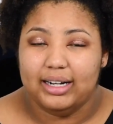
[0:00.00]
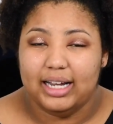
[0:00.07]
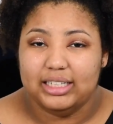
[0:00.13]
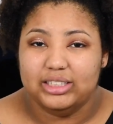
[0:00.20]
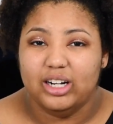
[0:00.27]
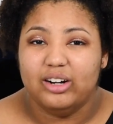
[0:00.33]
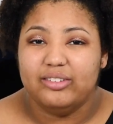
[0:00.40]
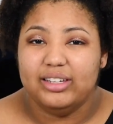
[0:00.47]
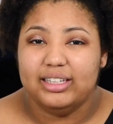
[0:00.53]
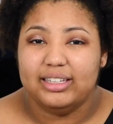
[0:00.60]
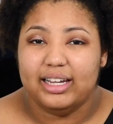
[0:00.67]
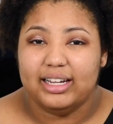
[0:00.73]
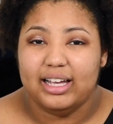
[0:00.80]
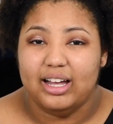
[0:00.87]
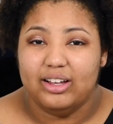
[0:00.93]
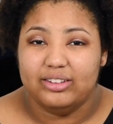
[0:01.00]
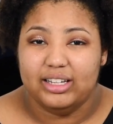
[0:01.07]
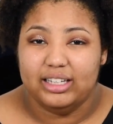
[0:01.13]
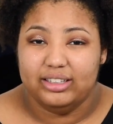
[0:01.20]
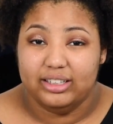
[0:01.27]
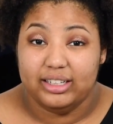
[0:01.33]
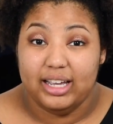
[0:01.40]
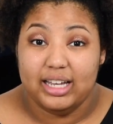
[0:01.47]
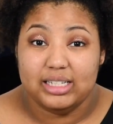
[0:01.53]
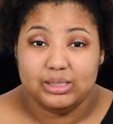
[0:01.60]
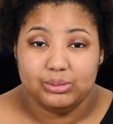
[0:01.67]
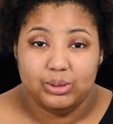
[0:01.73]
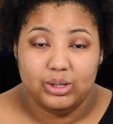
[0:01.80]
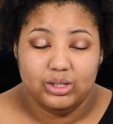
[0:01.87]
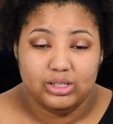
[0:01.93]
I don't really like how they look as
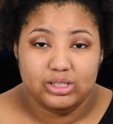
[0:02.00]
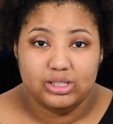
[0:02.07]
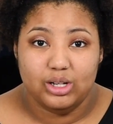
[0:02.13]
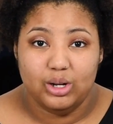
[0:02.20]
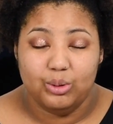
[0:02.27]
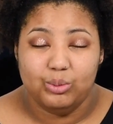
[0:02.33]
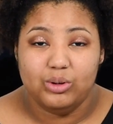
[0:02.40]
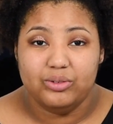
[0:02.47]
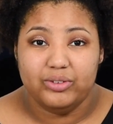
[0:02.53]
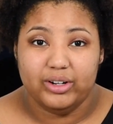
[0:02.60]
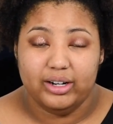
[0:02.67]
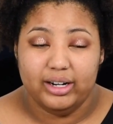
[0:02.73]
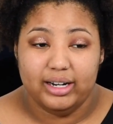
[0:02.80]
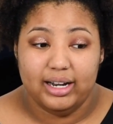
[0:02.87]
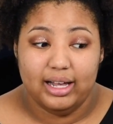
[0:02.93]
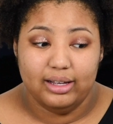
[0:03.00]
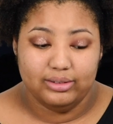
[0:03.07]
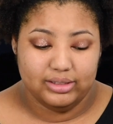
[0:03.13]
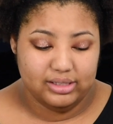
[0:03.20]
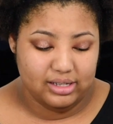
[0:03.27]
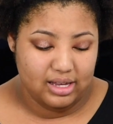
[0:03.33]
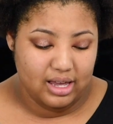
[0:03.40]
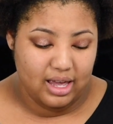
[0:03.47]
well, so we'll figure it out.